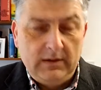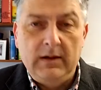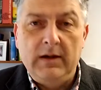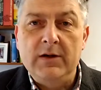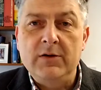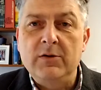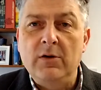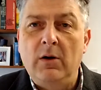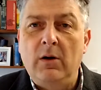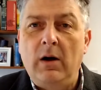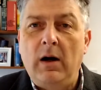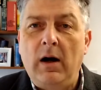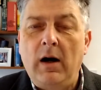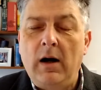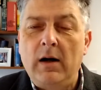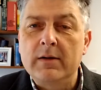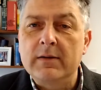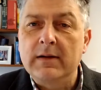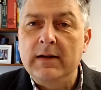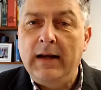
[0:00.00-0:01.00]
Is your
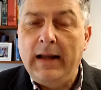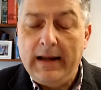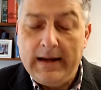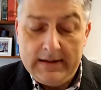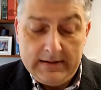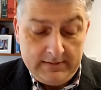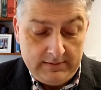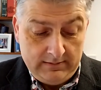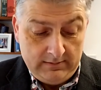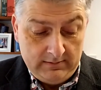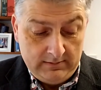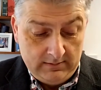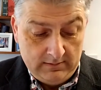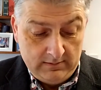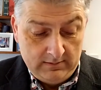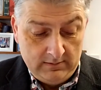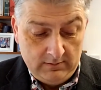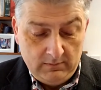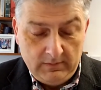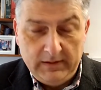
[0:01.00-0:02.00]
heart glad
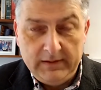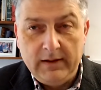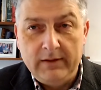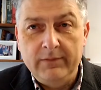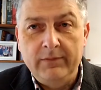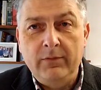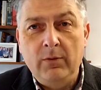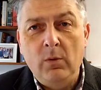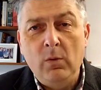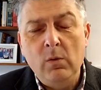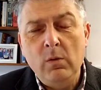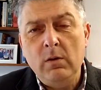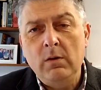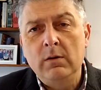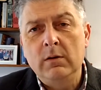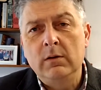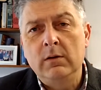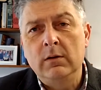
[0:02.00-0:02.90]
when they fall?